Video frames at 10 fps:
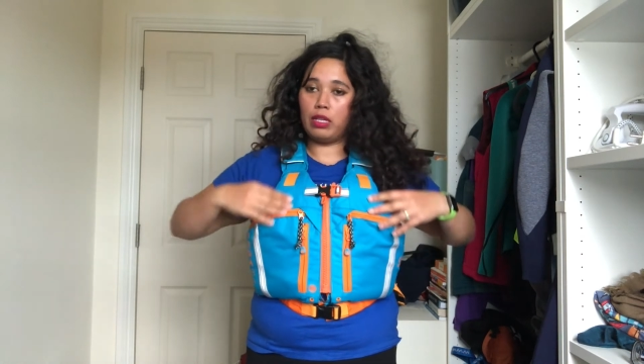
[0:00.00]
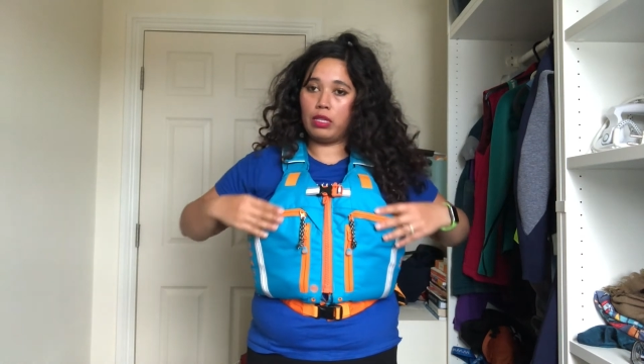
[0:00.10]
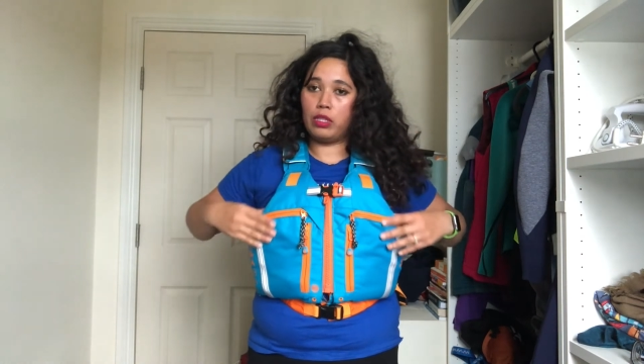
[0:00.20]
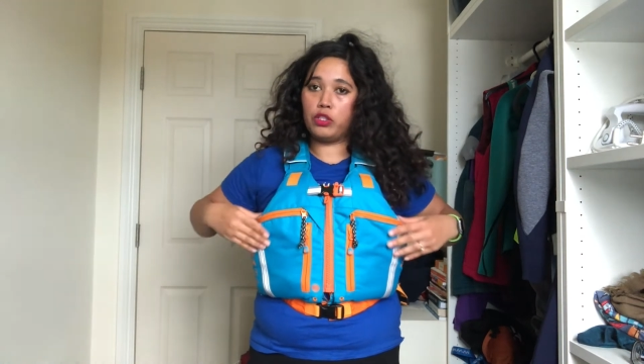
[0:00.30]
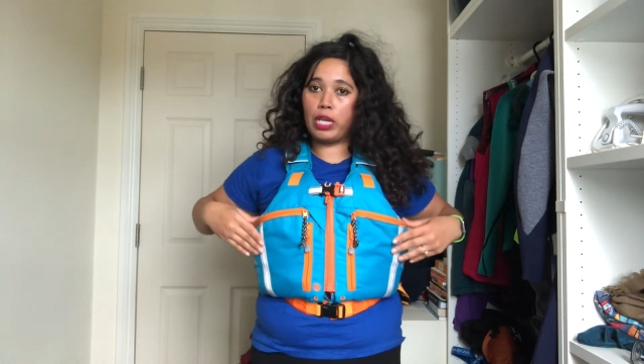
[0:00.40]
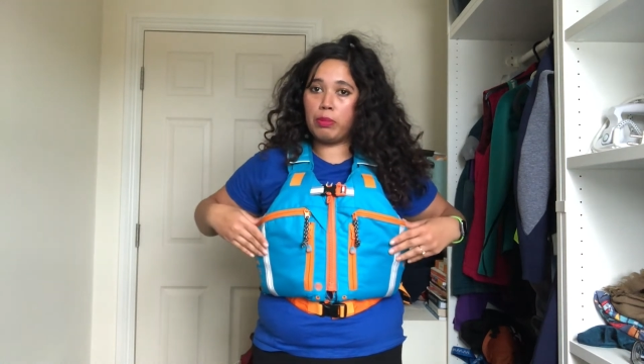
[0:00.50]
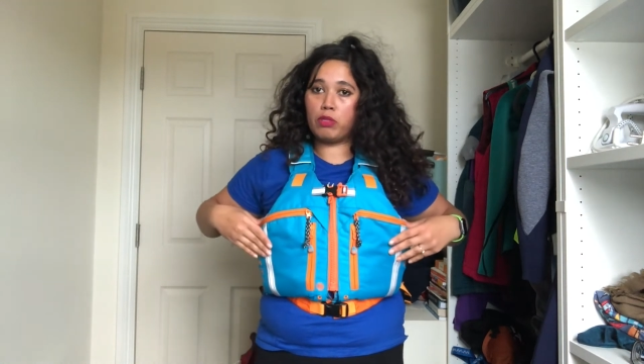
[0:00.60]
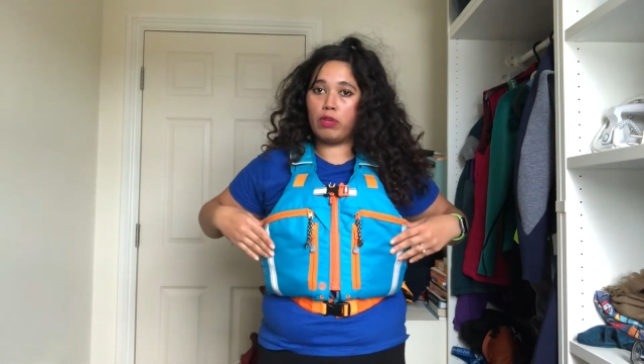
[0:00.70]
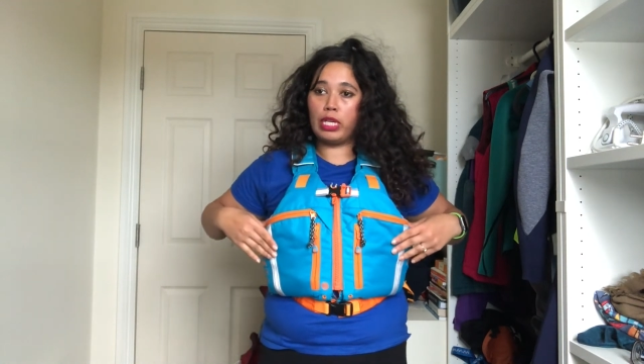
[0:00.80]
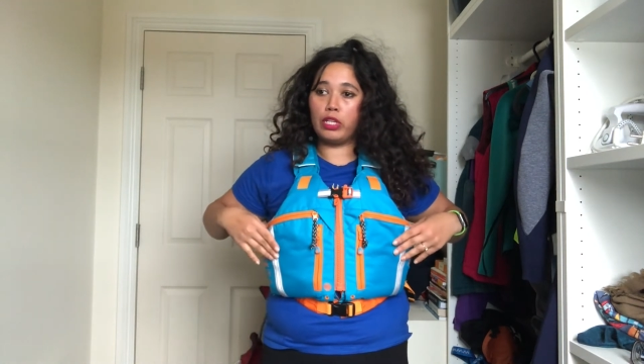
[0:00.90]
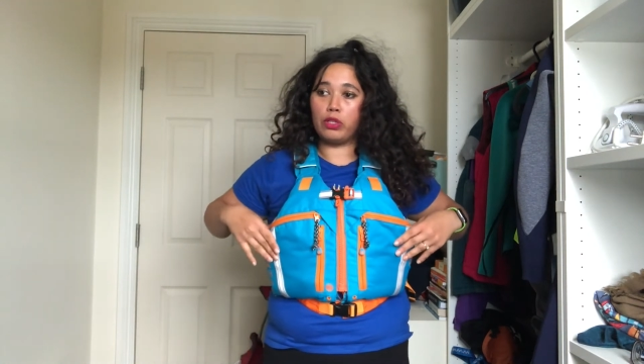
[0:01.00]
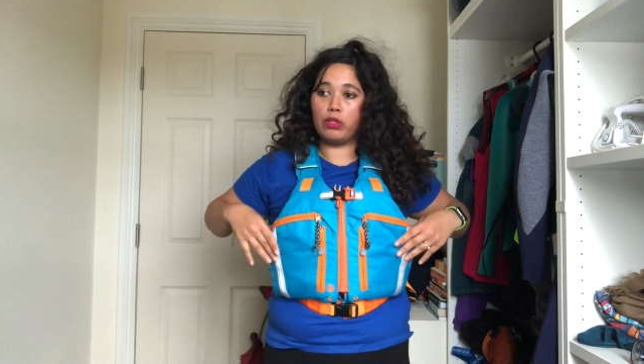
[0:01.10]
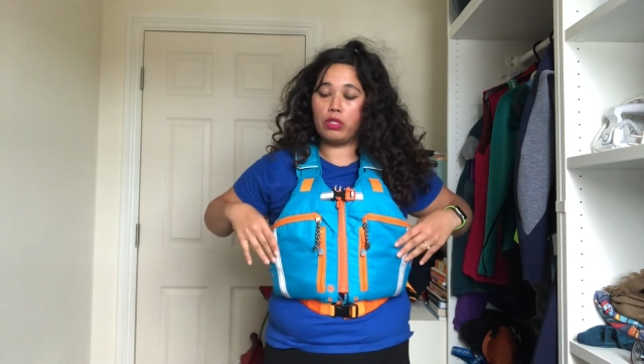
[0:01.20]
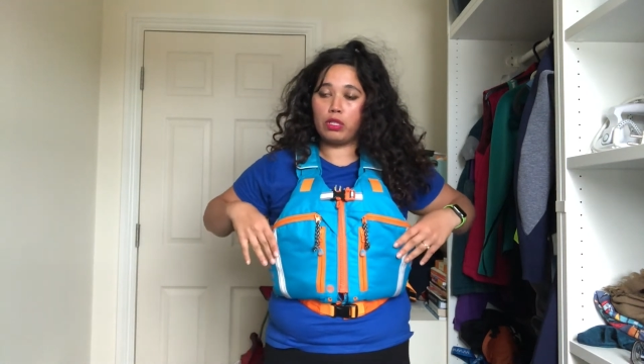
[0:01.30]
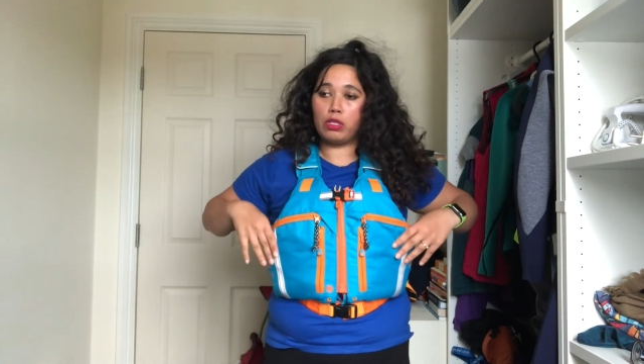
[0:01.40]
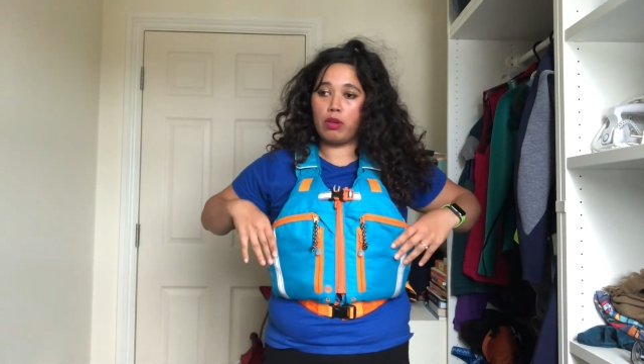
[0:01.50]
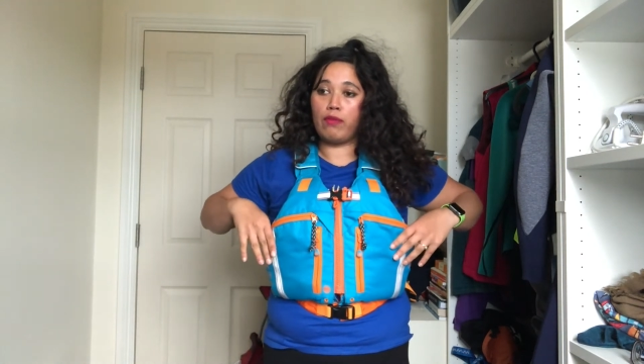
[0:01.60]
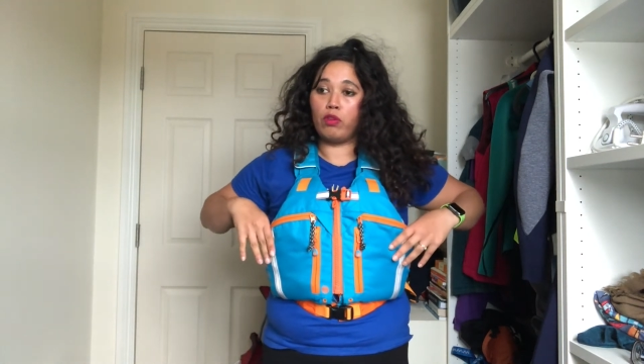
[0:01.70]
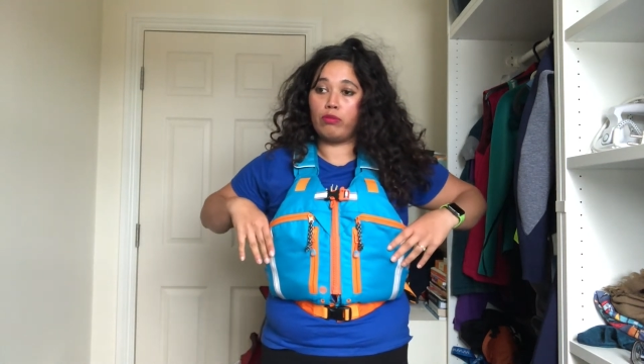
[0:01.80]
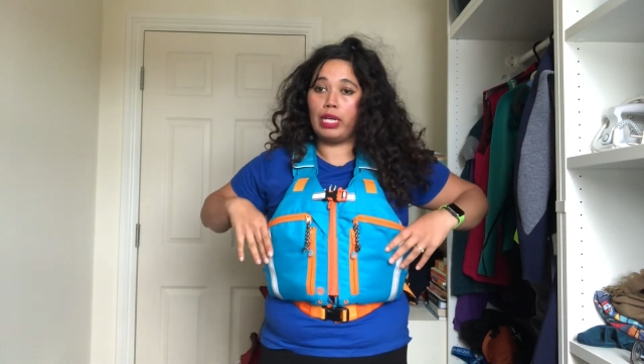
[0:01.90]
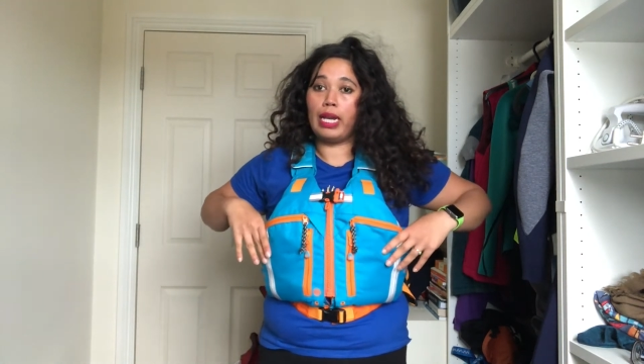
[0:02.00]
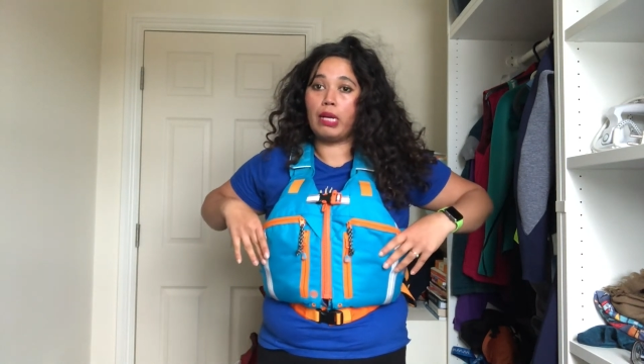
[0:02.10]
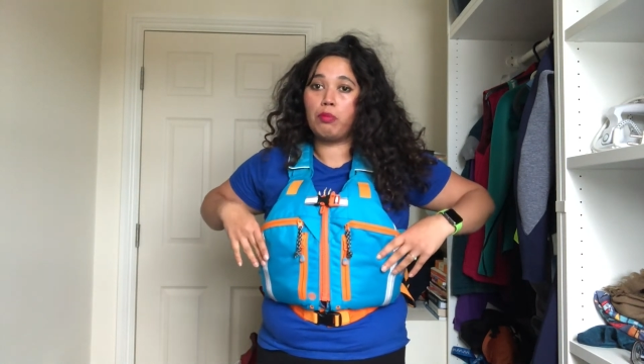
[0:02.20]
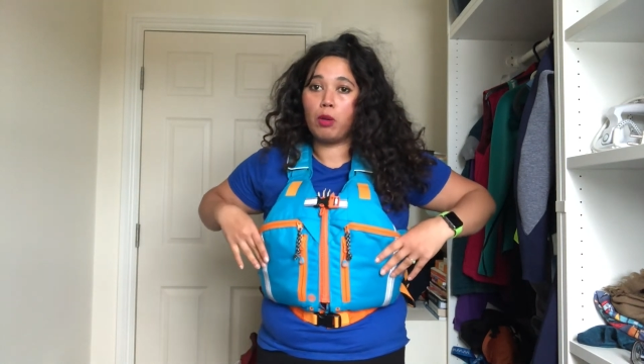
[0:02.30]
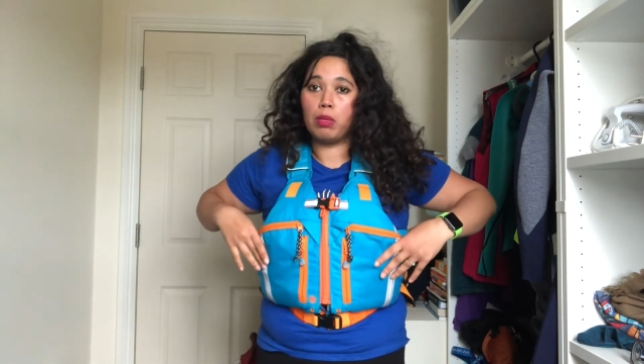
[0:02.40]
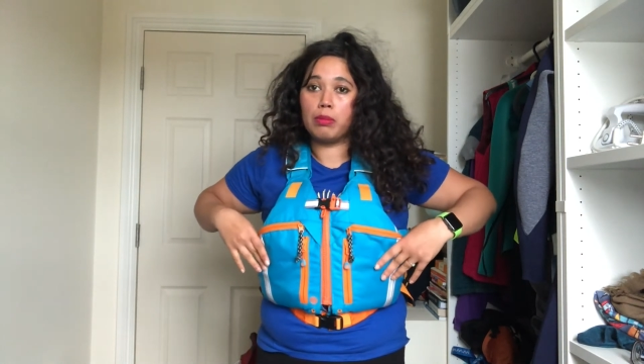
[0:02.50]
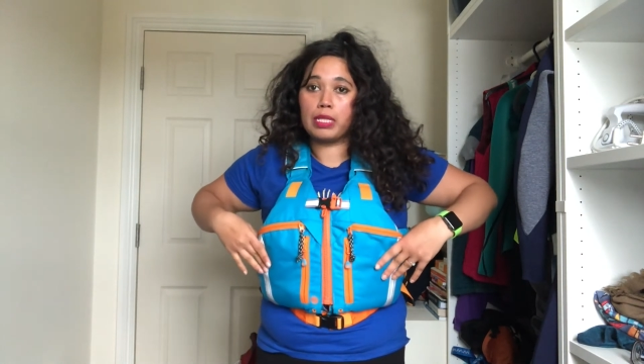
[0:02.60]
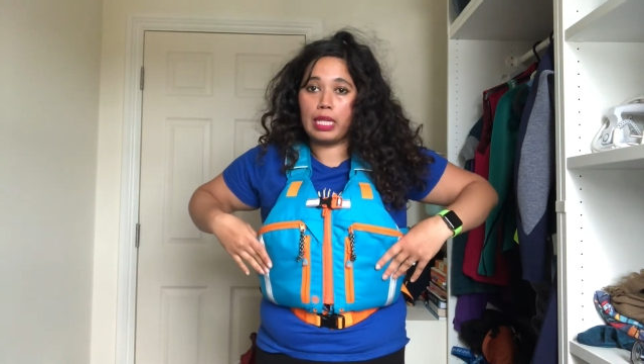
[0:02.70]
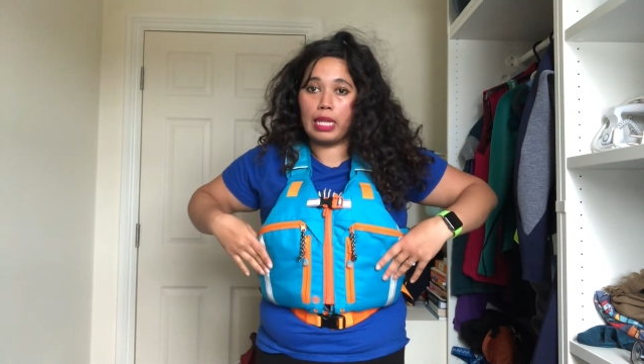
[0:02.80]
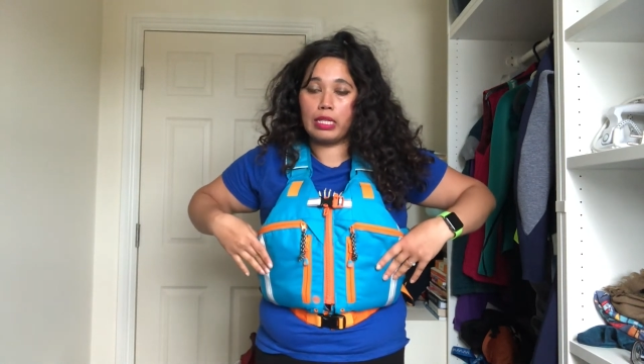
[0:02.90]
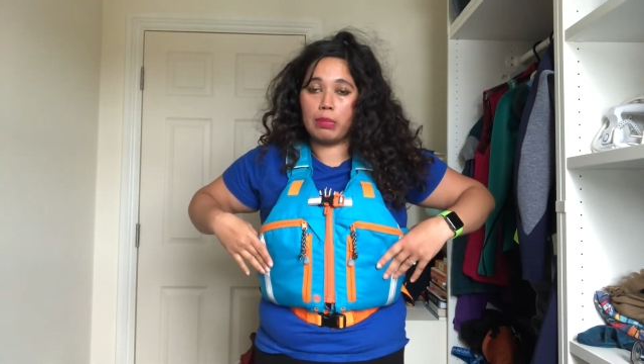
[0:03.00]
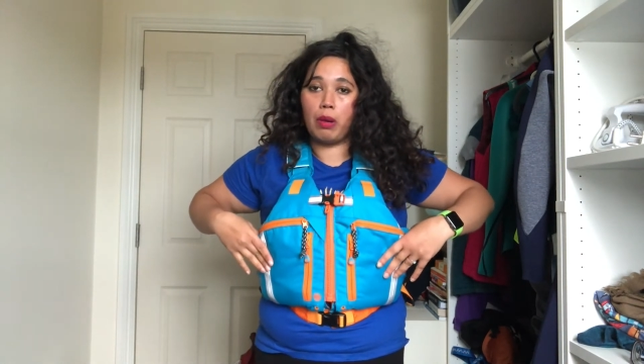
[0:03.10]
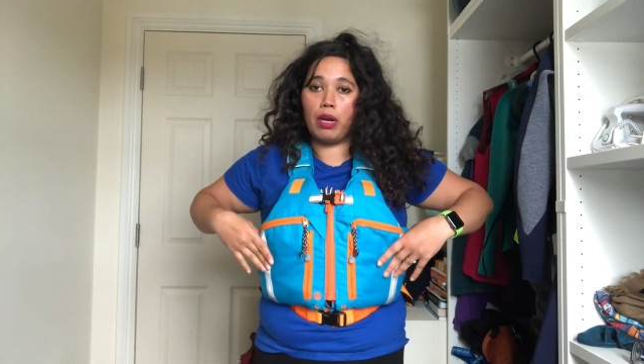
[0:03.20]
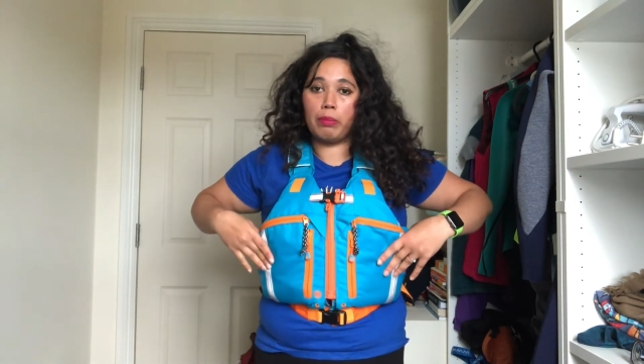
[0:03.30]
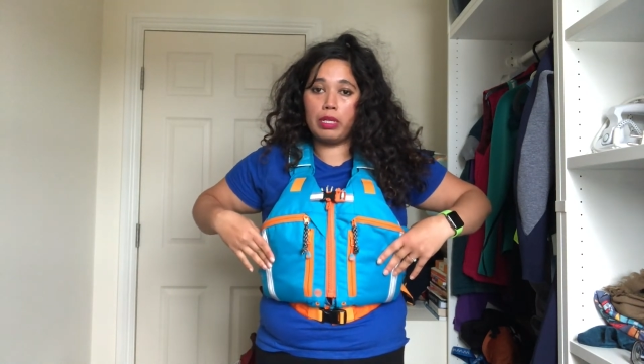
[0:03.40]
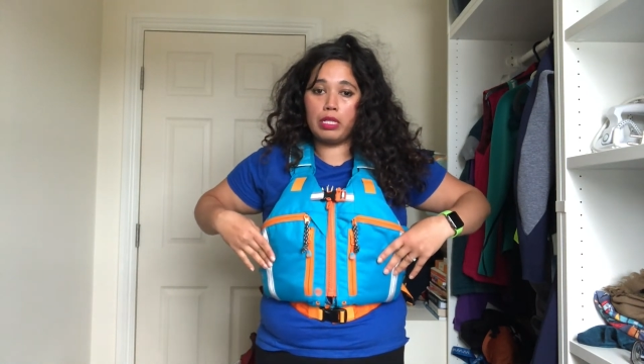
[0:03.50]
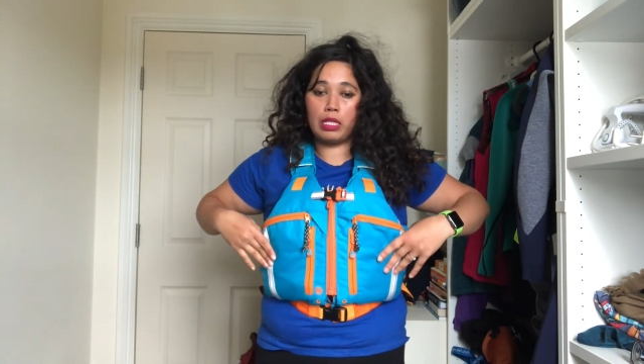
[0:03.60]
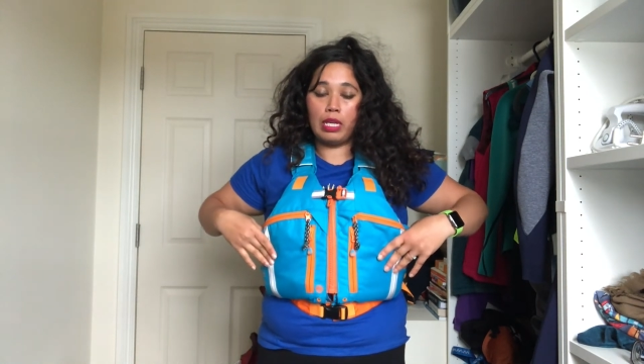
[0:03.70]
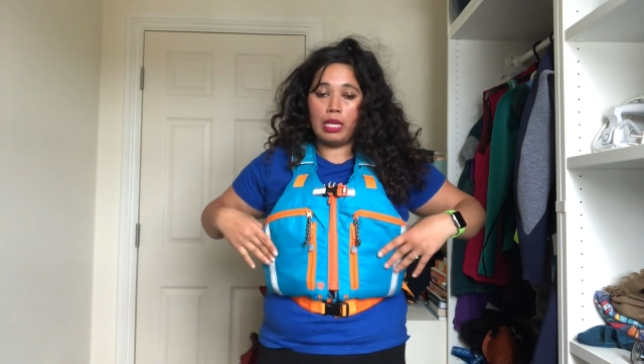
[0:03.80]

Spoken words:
The shape is really good, so I've not really had problems in that department.